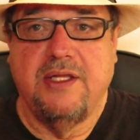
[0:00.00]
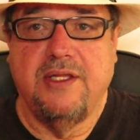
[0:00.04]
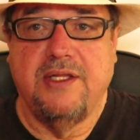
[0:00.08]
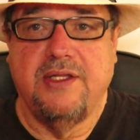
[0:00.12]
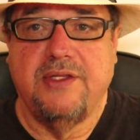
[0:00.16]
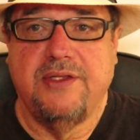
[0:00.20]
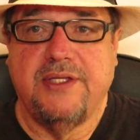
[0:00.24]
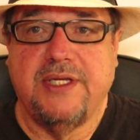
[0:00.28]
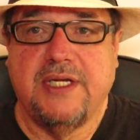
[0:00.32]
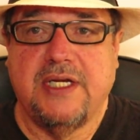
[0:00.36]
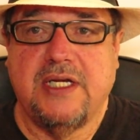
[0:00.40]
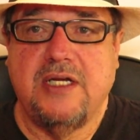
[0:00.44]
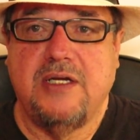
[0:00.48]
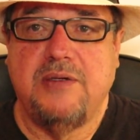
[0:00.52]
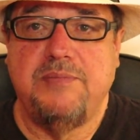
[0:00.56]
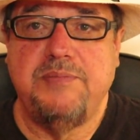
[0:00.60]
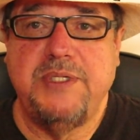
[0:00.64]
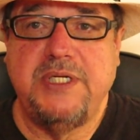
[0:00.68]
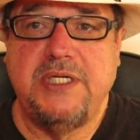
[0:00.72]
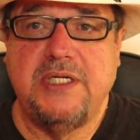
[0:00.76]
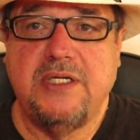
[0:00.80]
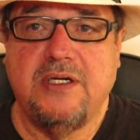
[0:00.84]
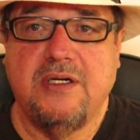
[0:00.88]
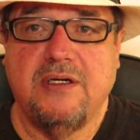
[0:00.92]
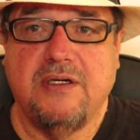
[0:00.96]
They
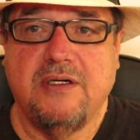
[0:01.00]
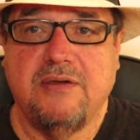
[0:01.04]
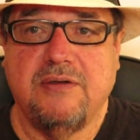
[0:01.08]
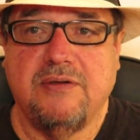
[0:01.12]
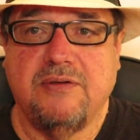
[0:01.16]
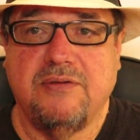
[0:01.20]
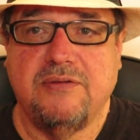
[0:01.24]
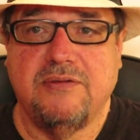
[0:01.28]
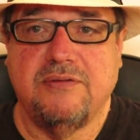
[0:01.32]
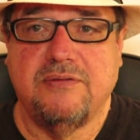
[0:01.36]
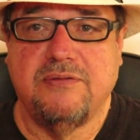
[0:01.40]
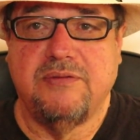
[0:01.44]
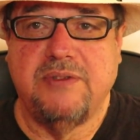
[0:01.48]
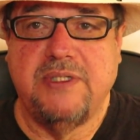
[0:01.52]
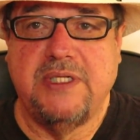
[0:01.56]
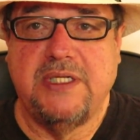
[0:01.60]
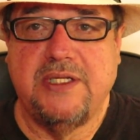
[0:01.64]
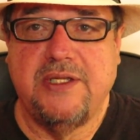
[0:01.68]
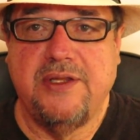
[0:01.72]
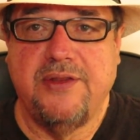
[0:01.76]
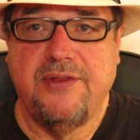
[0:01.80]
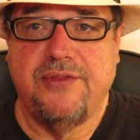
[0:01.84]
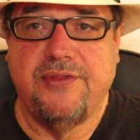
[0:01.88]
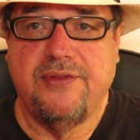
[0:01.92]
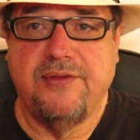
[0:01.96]
come here
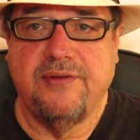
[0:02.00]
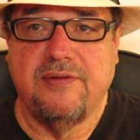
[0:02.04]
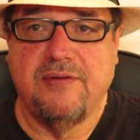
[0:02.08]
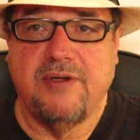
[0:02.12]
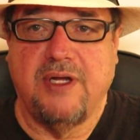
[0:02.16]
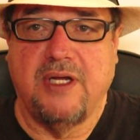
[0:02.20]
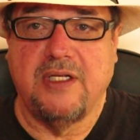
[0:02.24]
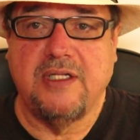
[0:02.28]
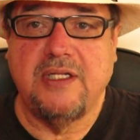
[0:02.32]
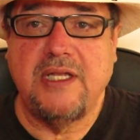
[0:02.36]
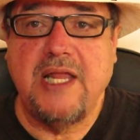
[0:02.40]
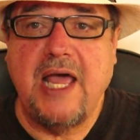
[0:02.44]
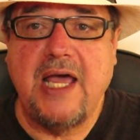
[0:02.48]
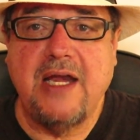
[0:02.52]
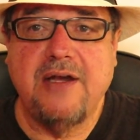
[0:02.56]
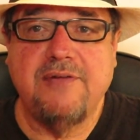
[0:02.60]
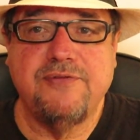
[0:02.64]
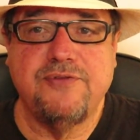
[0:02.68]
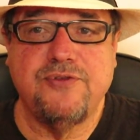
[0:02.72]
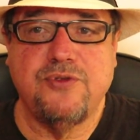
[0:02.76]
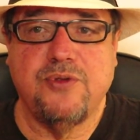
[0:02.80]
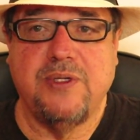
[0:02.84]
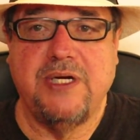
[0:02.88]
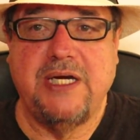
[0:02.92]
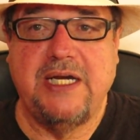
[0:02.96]
with a lot
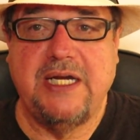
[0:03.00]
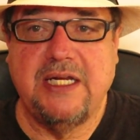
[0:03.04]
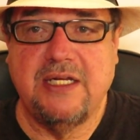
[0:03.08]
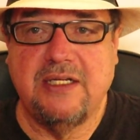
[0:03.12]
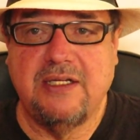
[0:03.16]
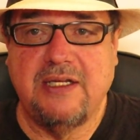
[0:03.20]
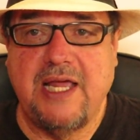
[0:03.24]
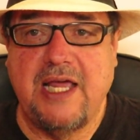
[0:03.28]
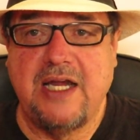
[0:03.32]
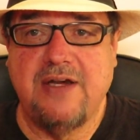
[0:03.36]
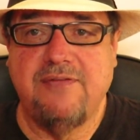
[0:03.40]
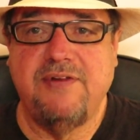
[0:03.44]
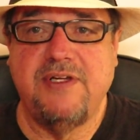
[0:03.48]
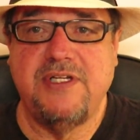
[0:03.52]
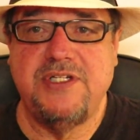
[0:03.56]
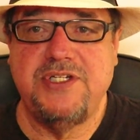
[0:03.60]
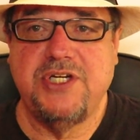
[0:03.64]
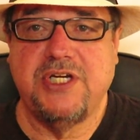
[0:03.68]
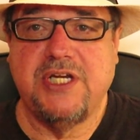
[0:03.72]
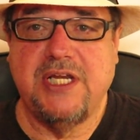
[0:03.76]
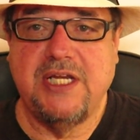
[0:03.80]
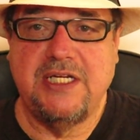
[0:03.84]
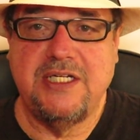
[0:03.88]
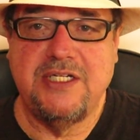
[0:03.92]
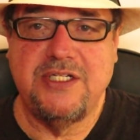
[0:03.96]
of training, a lot of
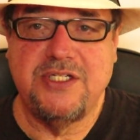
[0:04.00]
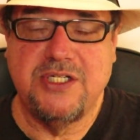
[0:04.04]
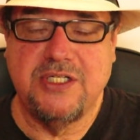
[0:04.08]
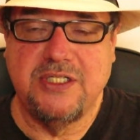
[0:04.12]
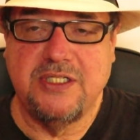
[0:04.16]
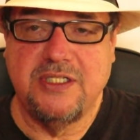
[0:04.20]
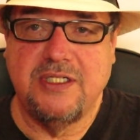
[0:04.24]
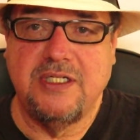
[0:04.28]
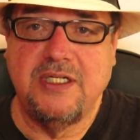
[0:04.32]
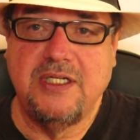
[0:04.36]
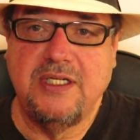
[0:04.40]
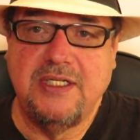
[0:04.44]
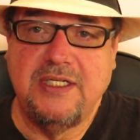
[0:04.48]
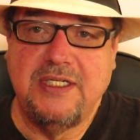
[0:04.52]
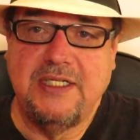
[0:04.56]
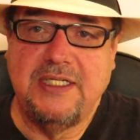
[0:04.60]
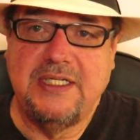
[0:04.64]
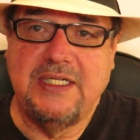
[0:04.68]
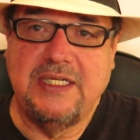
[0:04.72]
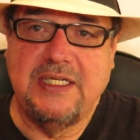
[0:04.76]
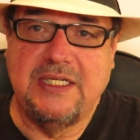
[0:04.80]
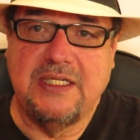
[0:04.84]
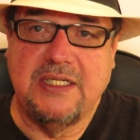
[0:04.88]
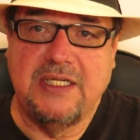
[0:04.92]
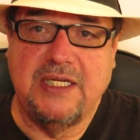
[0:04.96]
education,
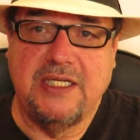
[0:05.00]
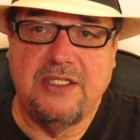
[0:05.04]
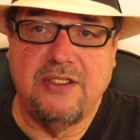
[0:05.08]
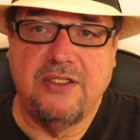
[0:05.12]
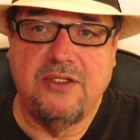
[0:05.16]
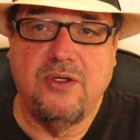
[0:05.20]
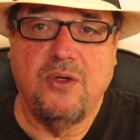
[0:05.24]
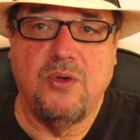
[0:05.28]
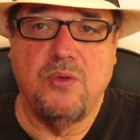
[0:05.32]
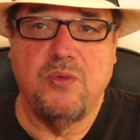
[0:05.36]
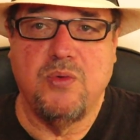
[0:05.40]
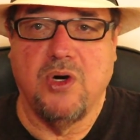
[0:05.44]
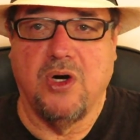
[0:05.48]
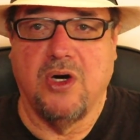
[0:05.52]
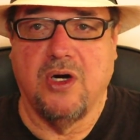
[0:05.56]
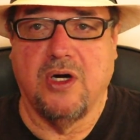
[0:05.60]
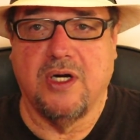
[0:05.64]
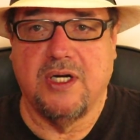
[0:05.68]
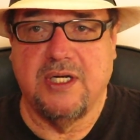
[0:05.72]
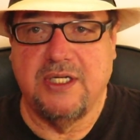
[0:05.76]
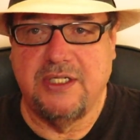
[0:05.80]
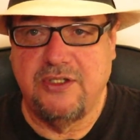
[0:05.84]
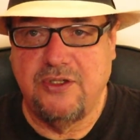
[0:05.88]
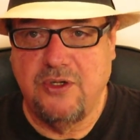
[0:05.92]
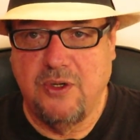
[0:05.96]
and no
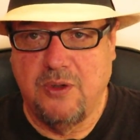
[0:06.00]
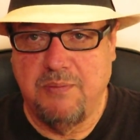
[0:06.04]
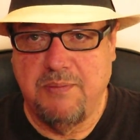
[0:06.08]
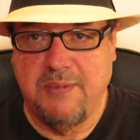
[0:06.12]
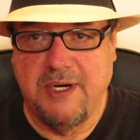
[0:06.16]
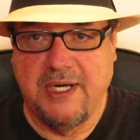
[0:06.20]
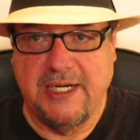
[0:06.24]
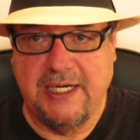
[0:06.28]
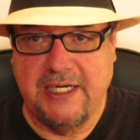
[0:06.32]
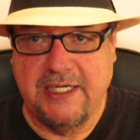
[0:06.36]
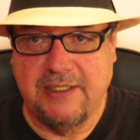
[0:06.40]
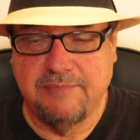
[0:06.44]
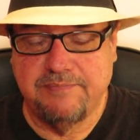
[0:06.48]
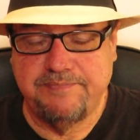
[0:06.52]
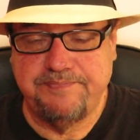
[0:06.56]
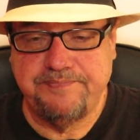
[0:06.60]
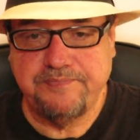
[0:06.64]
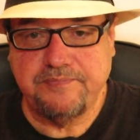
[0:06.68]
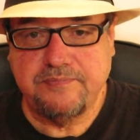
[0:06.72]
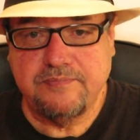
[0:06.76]
work and no money.